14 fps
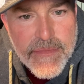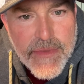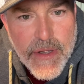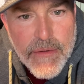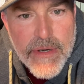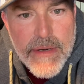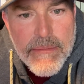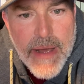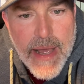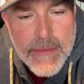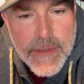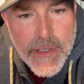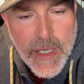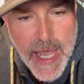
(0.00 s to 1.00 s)
going to
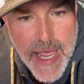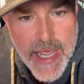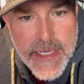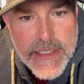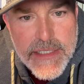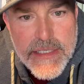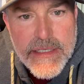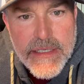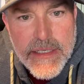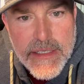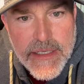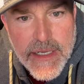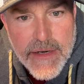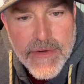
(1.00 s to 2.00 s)
Bible class
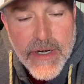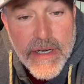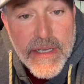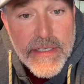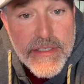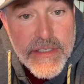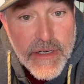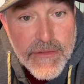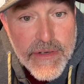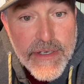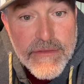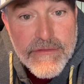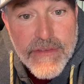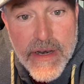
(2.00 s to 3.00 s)
at a very
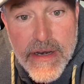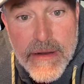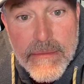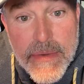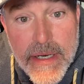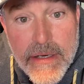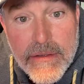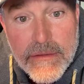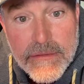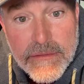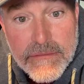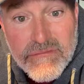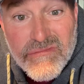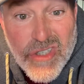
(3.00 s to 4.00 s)
conservative, fundamental
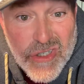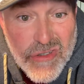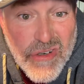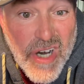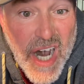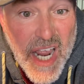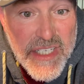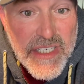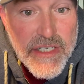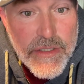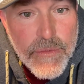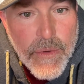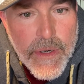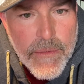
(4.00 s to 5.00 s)
Church of Christ
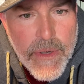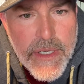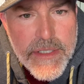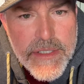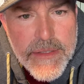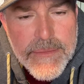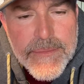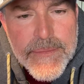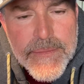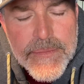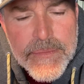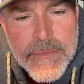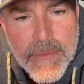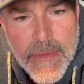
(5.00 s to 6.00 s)
is what it was.
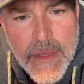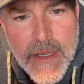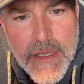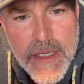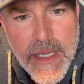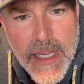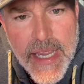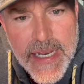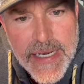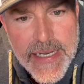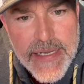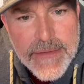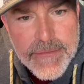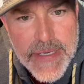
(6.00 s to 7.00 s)
And
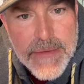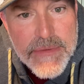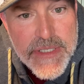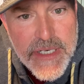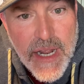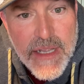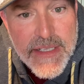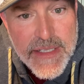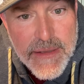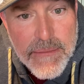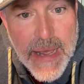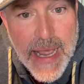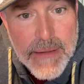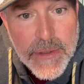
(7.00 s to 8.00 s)
he was taught that the
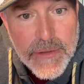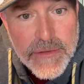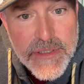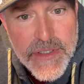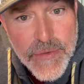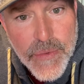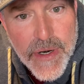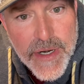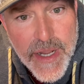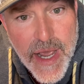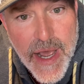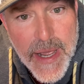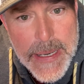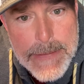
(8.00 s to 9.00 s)
Bible is the Word of
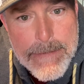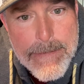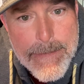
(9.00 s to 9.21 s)
God.